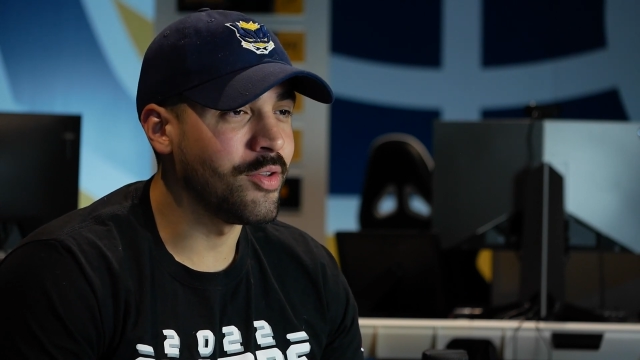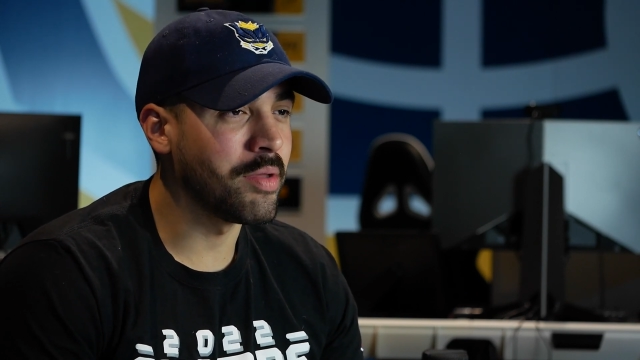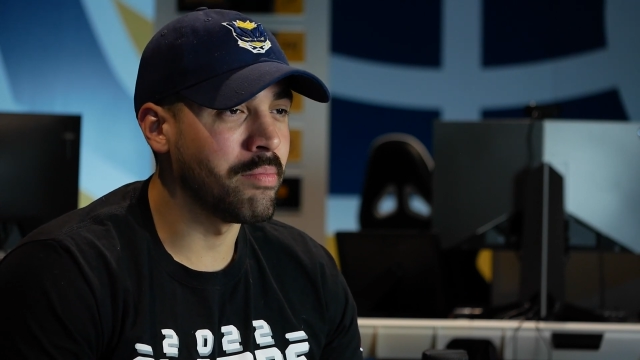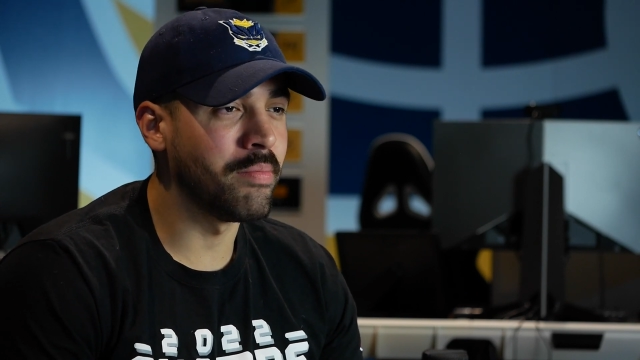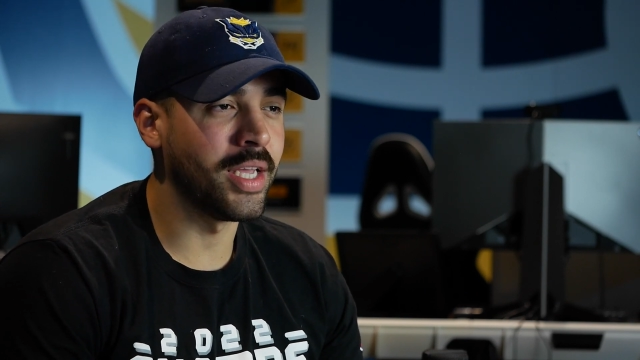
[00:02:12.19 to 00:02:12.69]
You
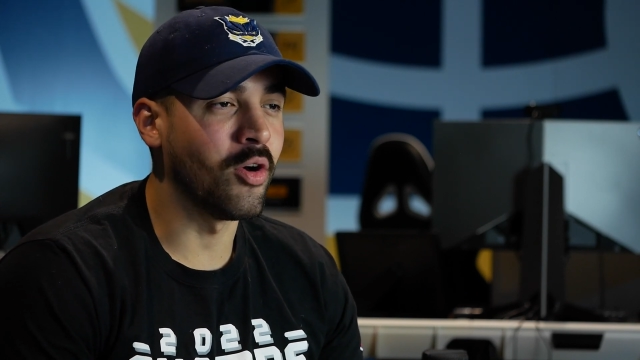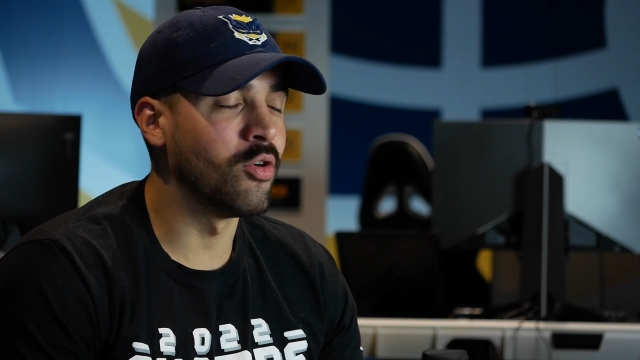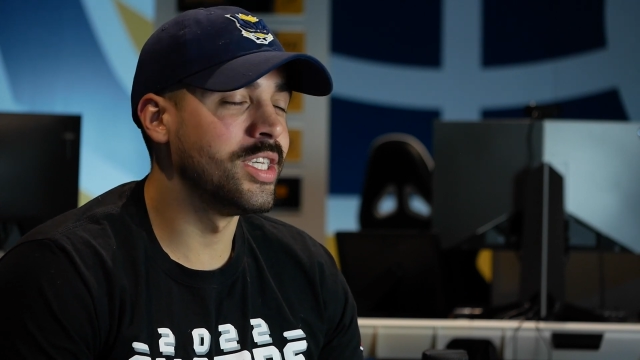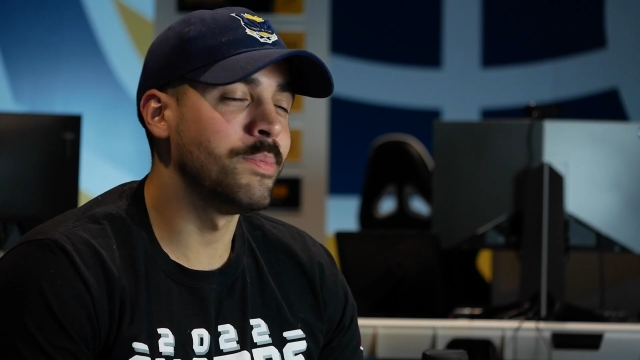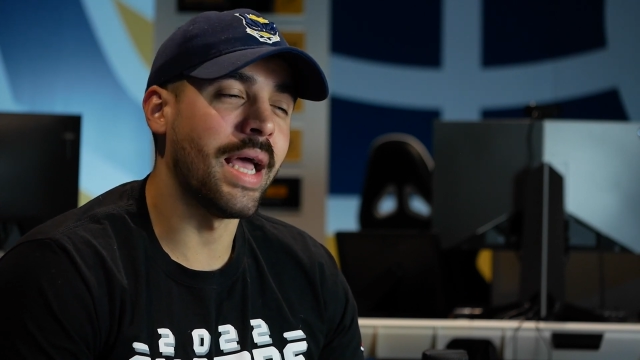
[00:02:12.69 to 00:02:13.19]
can make all
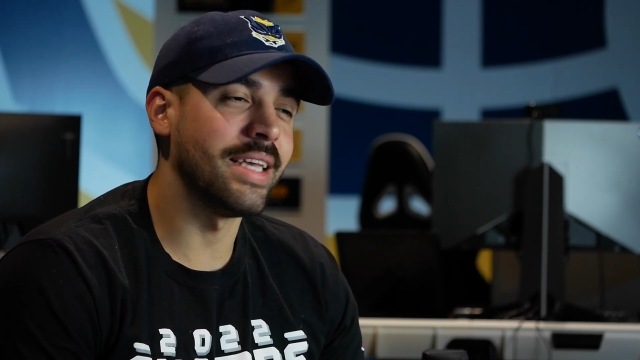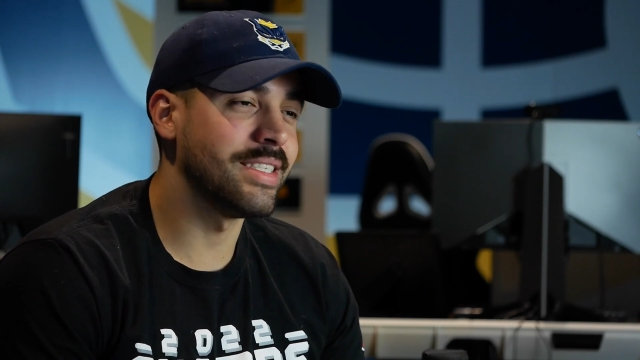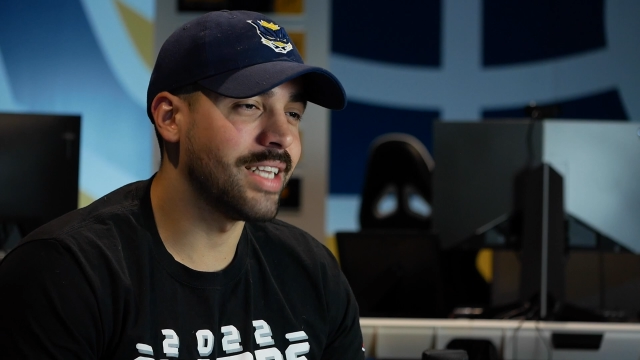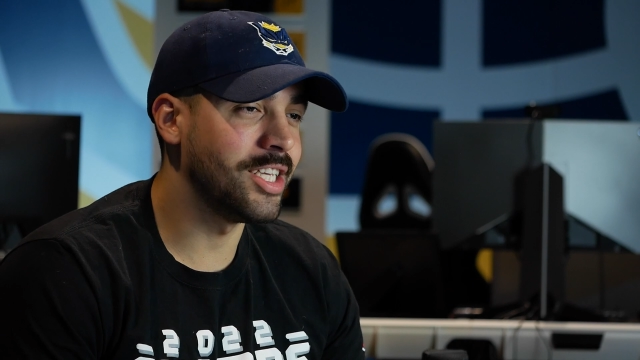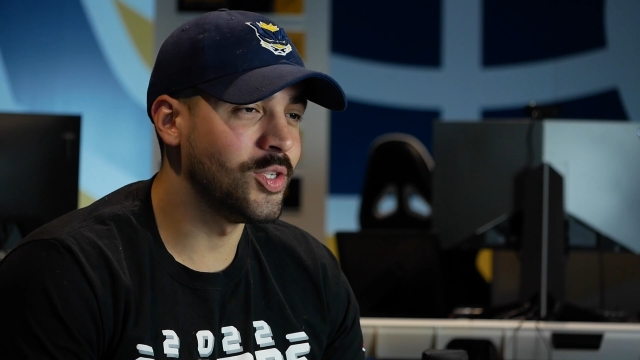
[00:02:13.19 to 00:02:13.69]
these
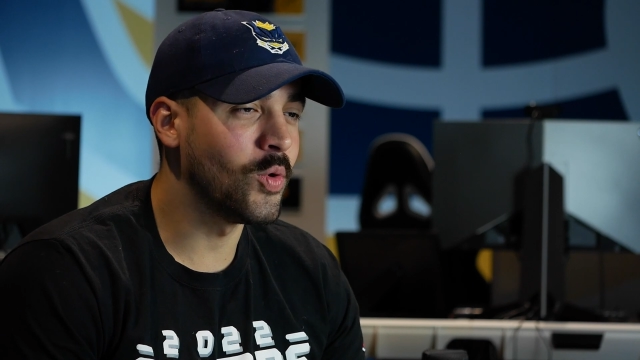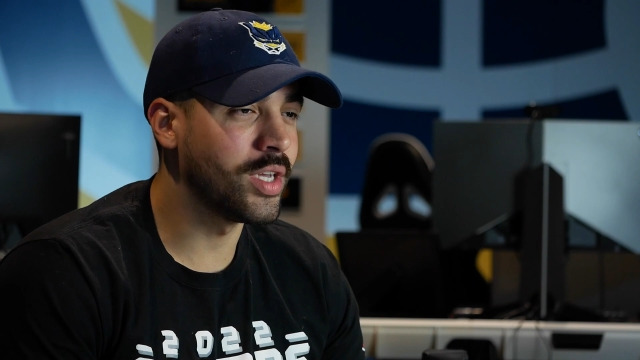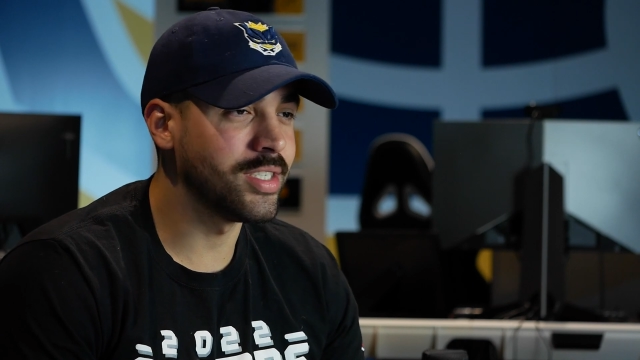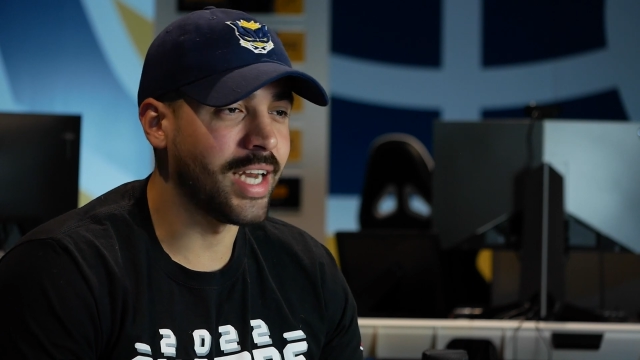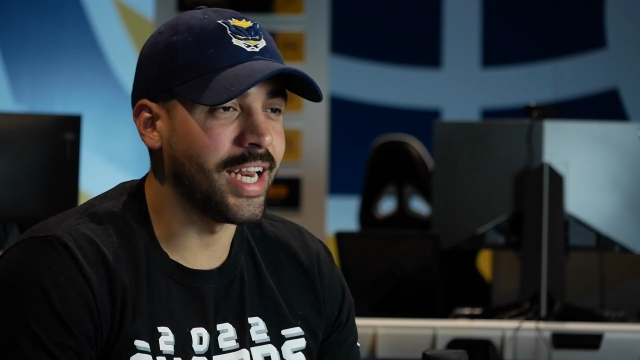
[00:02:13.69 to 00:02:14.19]
passes like
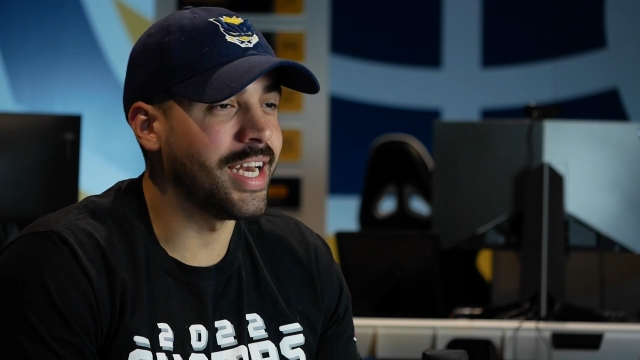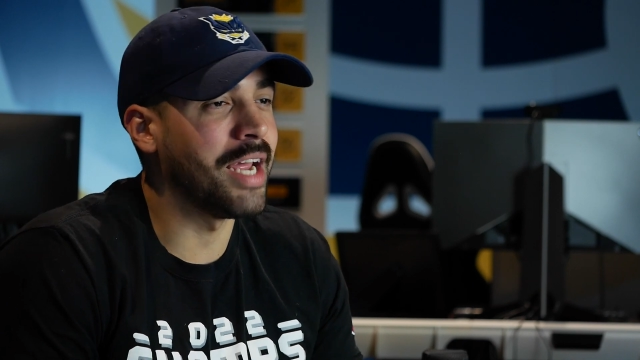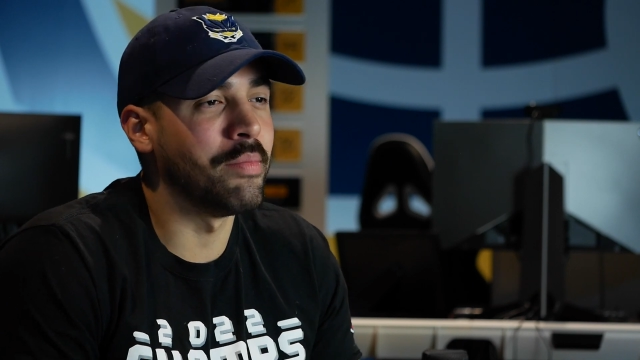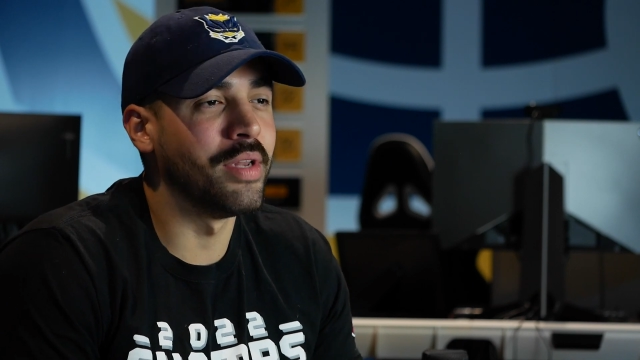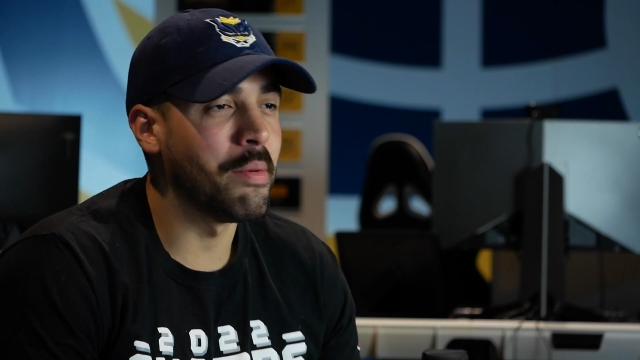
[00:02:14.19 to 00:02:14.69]
Jokic,
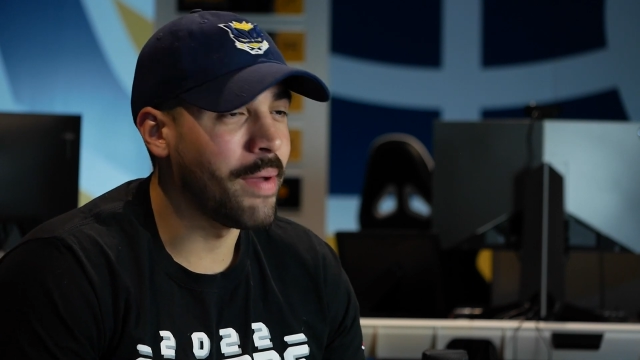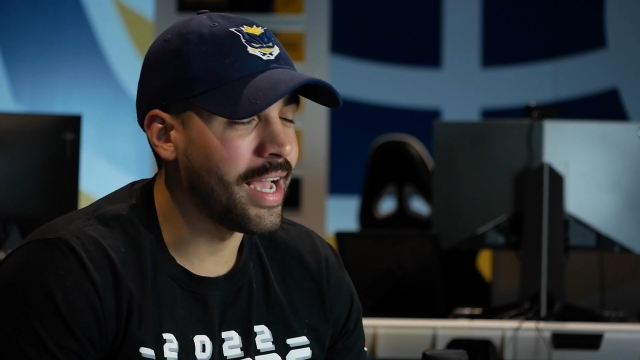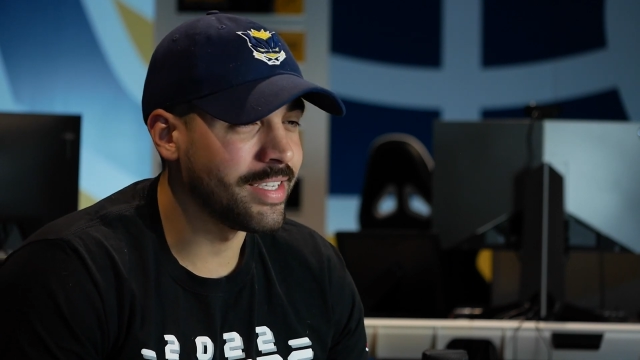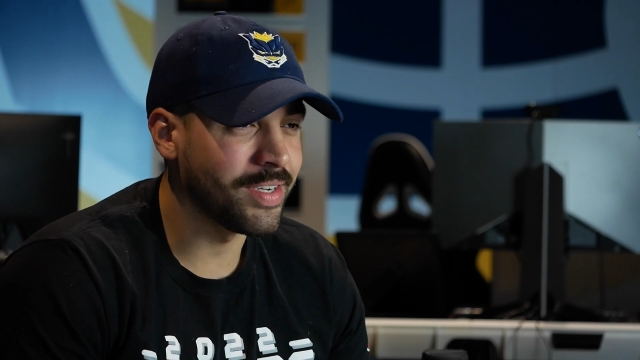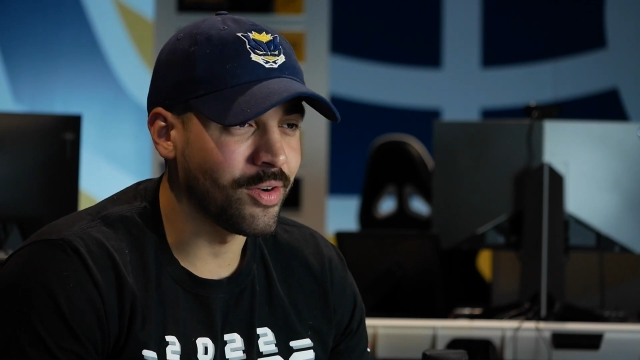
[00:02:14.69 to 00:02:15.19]
99 bullet
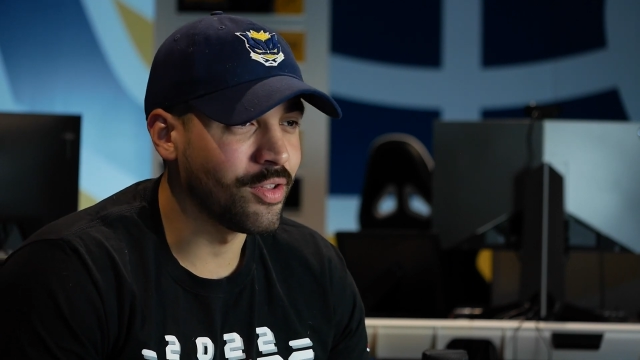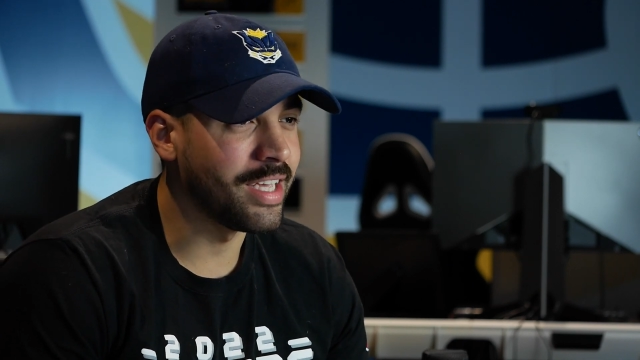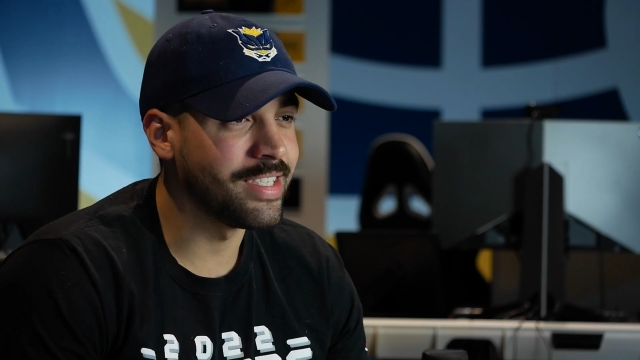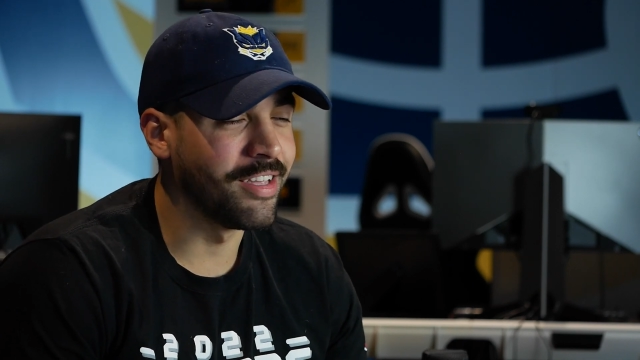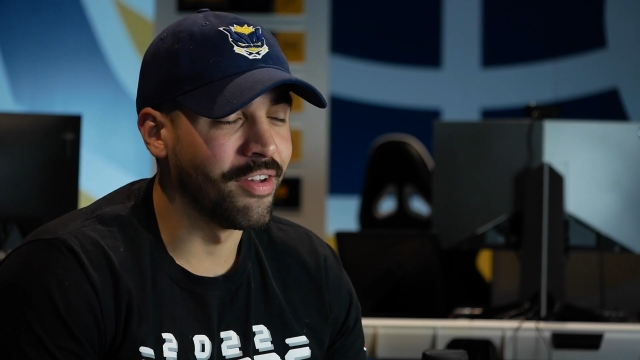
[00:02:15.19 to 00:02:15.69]
passer, all
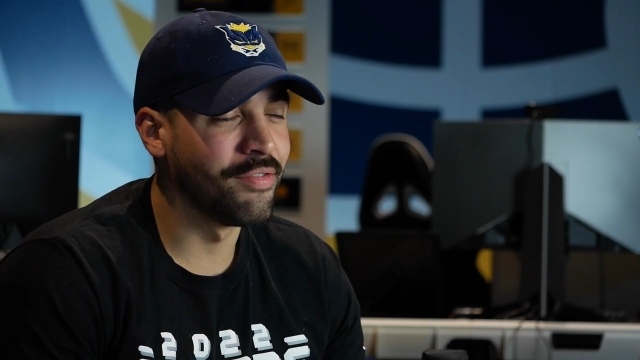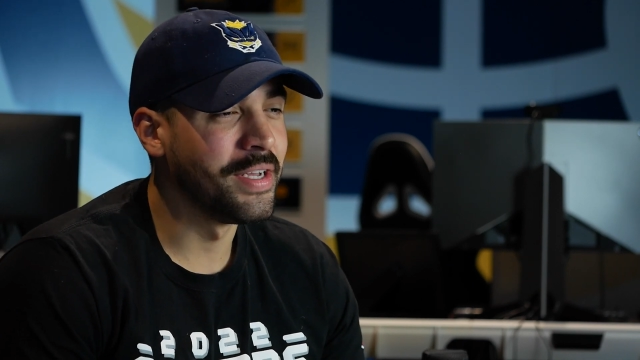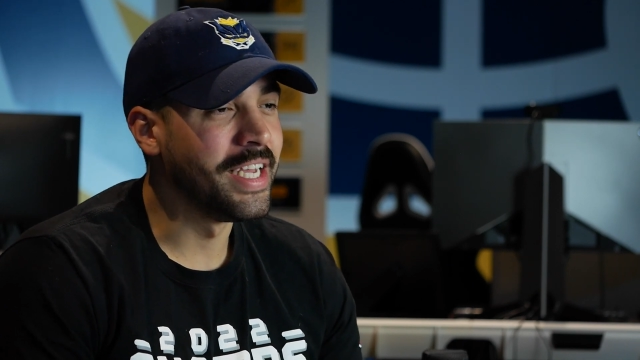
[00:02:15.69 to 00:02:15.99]
that stuff.